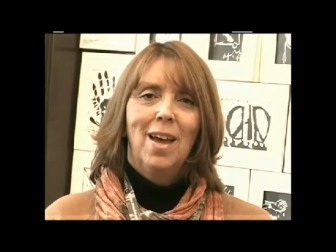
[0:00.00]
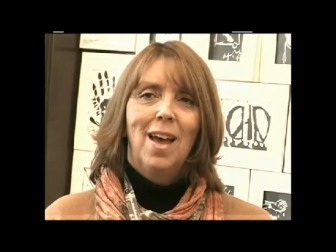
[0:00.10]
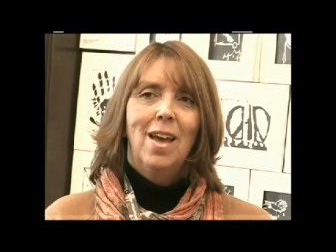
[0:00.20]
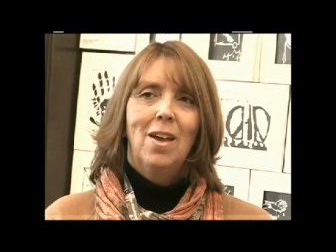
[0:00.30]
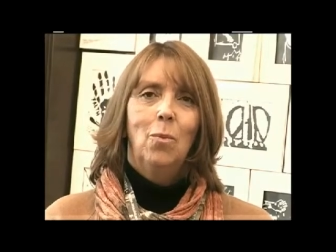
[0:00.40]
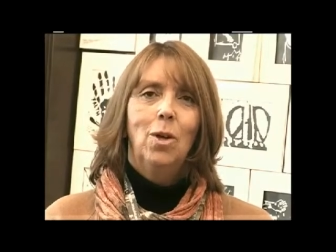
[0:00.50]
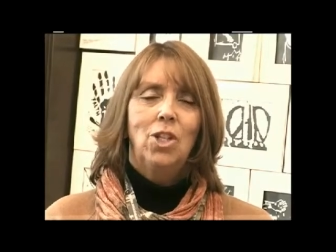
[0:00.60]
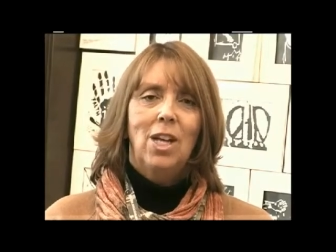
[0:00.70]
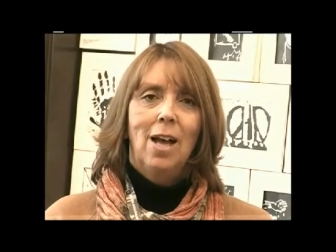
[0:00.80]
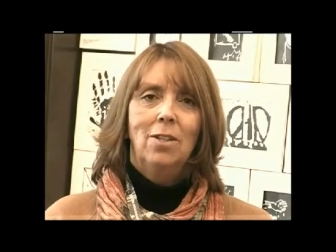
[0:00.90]
And what
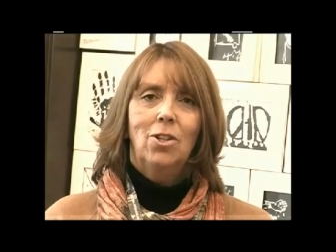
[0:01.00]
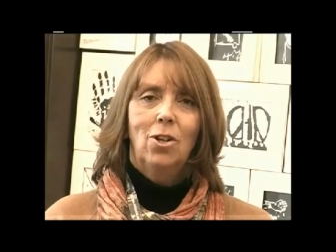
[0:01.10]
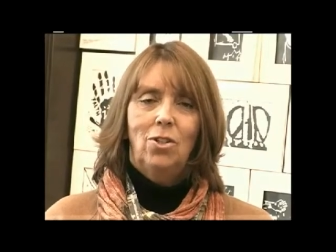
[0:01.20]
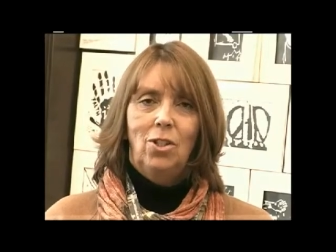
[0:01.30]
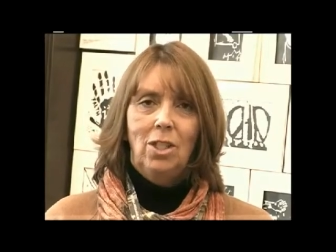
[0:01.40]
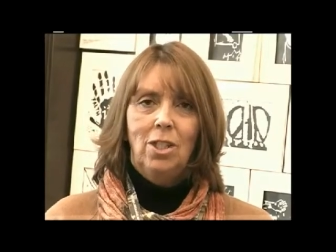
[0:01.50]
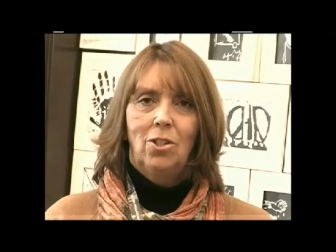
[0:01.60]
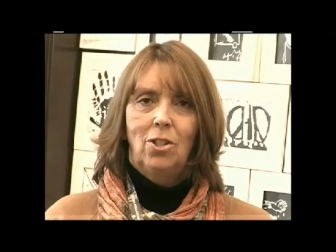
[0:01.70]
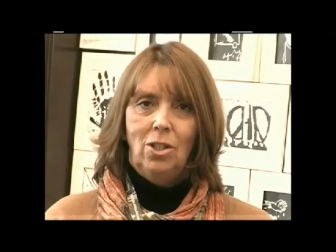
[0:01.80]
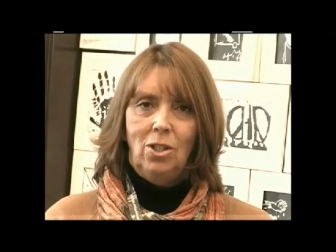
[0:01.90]
she asked our students
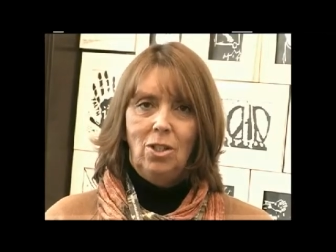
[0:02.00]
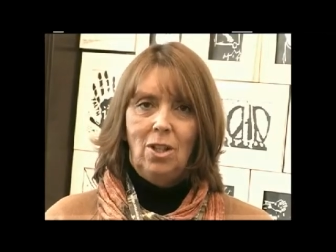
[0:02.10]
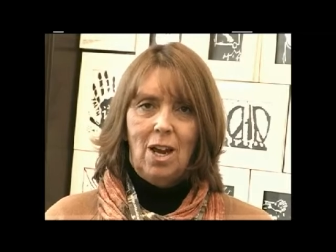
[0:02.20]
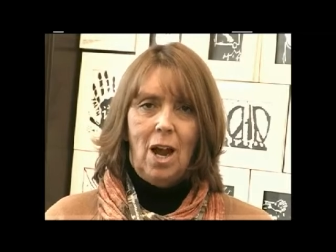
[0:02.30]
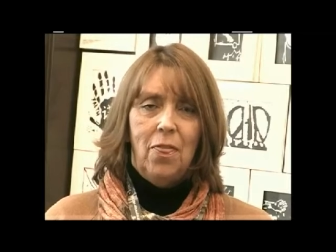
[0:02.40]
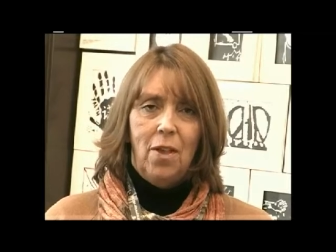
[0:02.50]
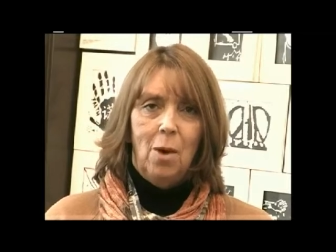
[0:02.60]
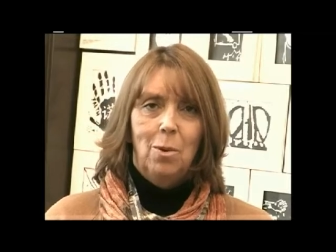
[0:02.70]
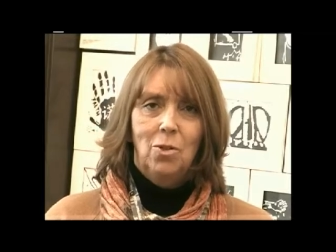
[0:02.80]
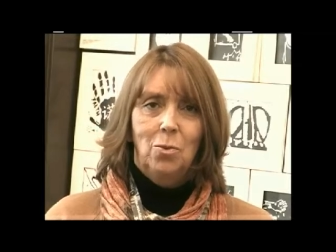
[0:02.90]
to do that I thought
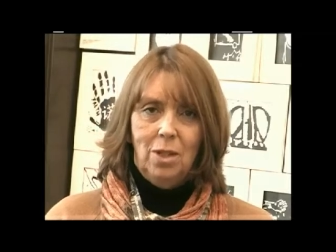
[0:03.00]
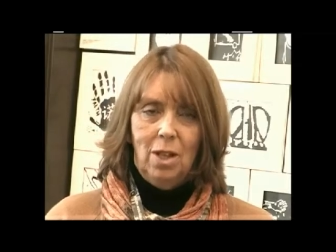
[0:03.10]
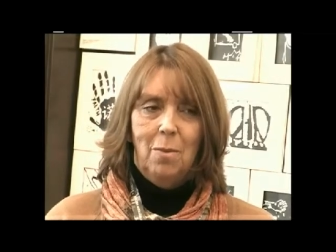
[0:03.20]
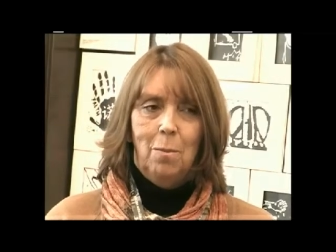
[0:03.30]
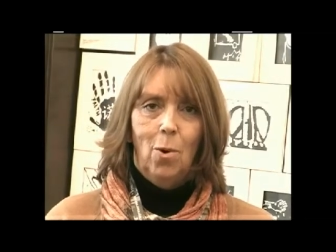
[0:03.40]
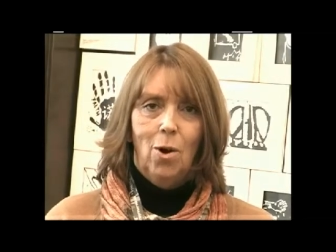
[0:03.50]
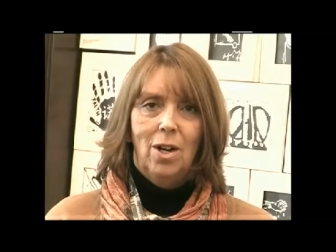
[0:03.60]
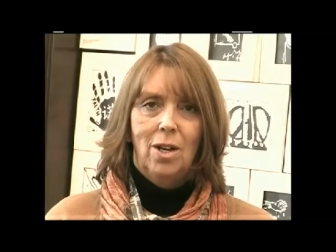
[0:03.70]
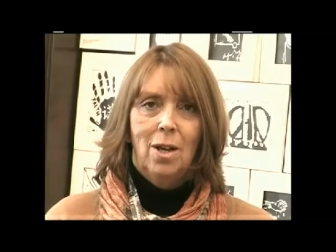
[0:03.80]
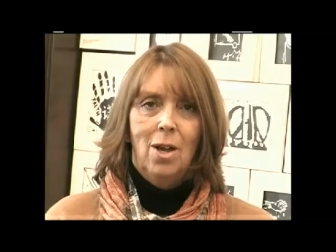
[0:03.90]
was really
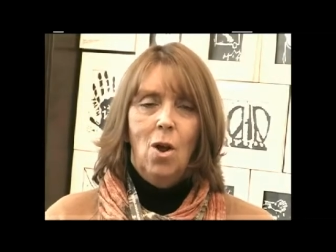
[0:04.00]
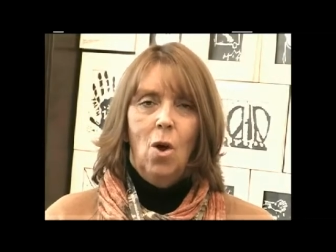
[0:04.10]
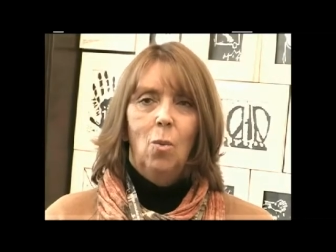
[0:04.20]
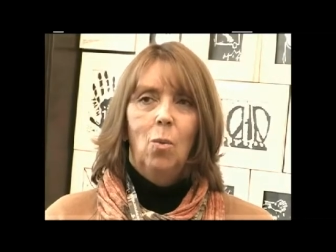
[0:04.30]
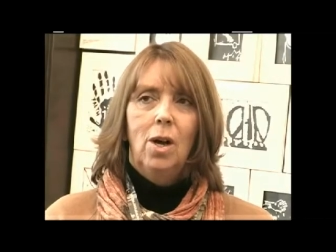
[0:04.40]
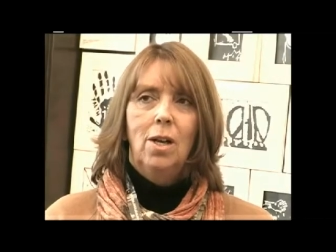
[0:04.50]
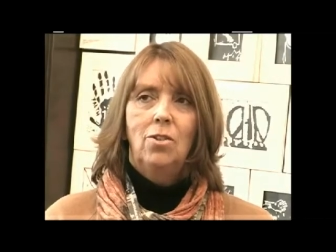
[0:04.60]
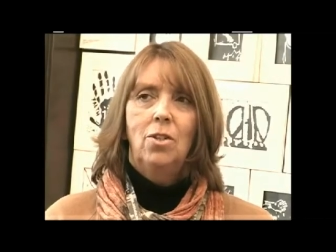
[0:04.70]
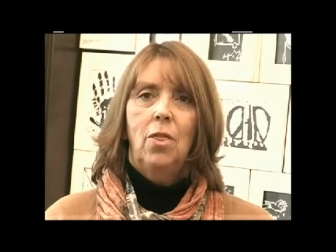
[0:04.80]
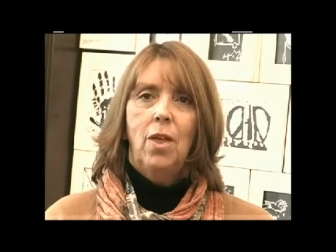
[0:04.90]
important was
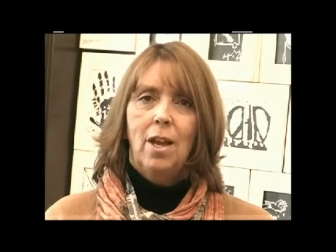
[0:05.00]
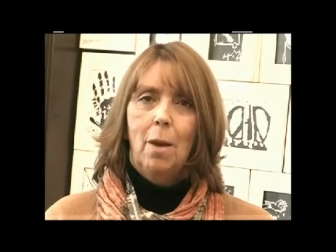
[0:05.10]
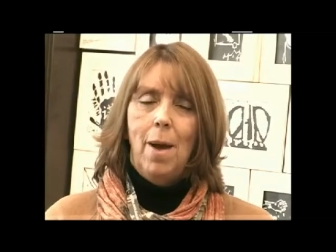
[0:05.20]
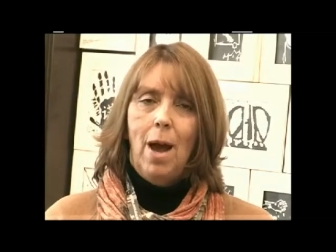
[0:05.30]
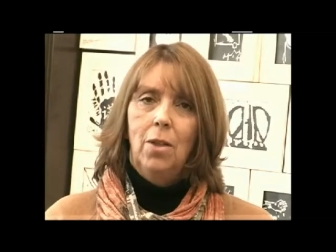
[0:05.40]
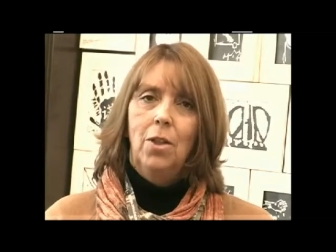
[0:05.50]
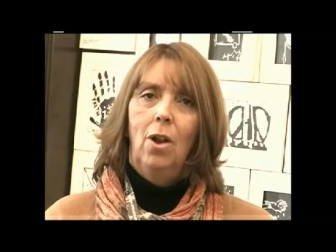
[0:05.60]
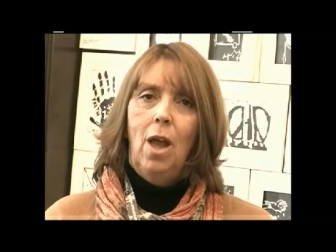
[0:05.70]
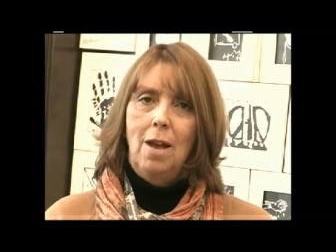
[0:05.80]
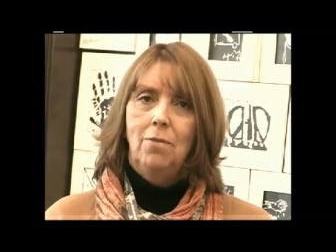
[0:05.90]
to think about their
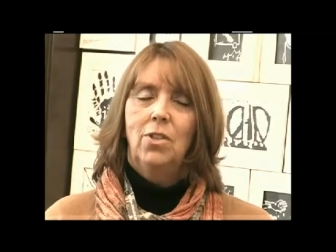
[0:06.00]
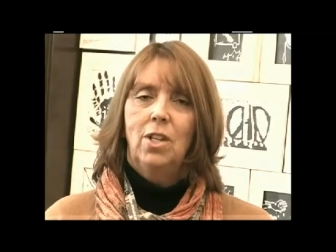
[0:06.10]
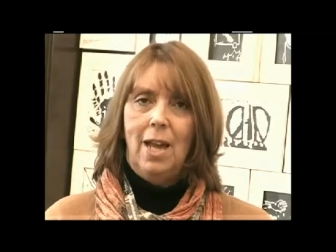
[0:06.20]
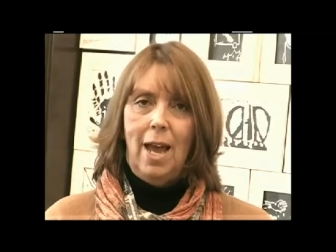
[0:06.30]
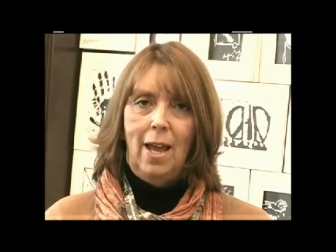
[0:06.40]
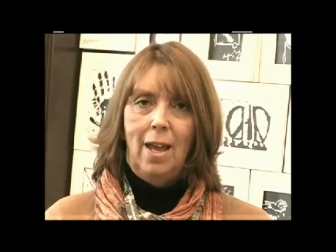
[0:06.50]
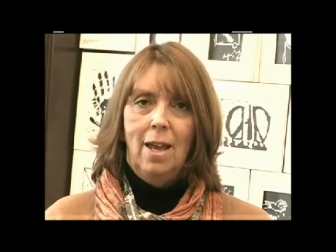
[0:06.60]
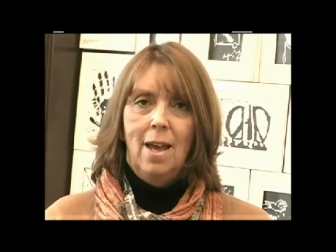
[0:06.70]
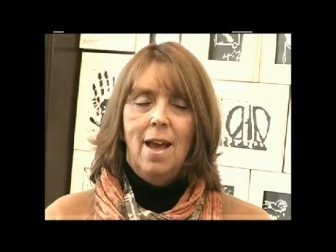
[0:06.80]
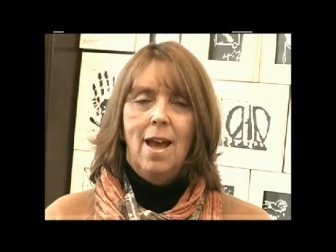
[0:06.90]
lives today
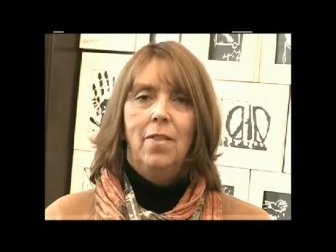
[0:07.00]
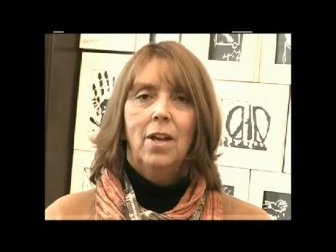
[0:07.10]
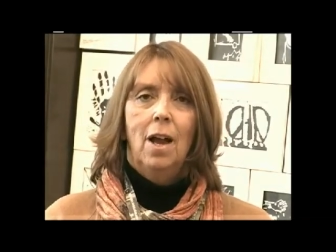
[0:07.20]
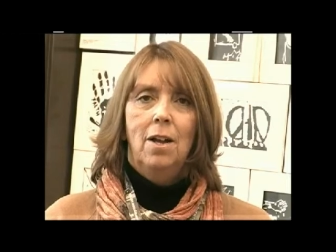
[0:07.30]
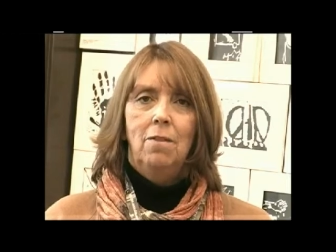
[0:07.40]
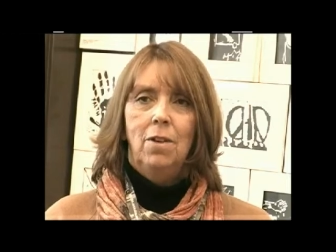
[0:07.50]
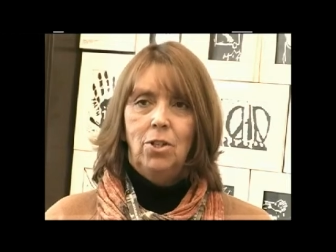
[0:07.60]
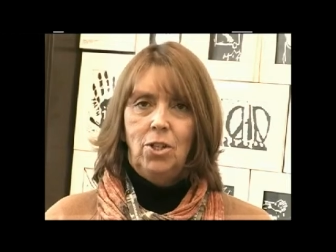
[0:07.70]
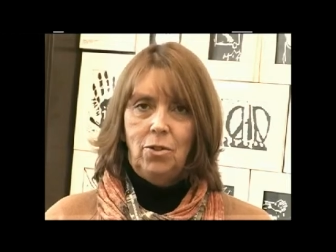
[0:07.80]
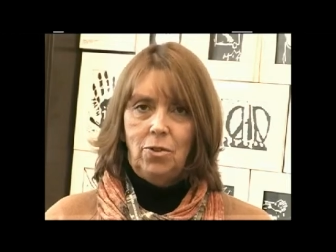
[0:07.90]
and the kind of
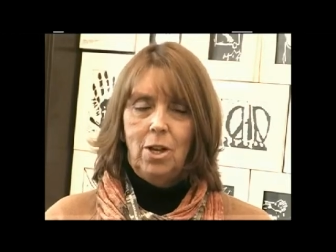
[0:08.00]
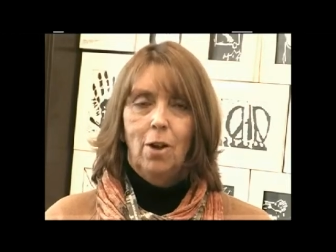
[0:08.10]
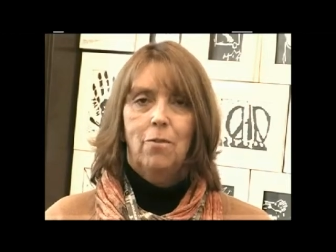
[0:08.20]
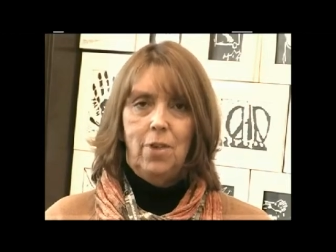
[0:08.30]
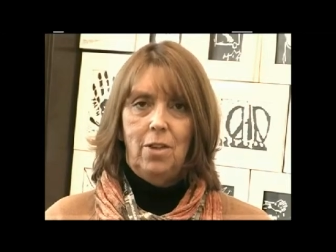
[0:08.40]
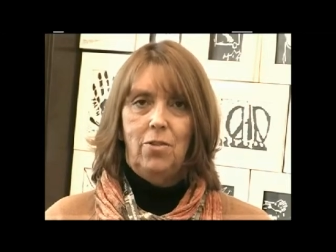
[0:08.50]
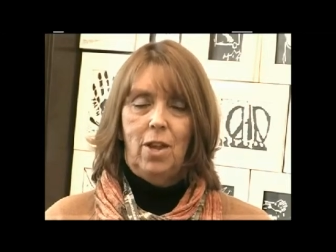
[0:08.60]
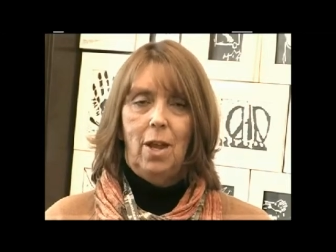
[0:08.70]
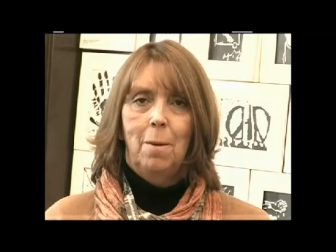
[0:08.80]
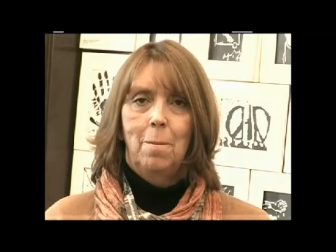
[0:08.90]
issues they're
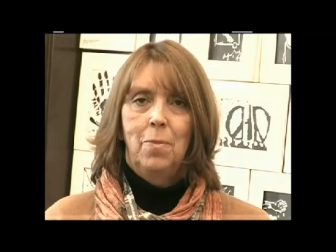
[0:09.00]
facing.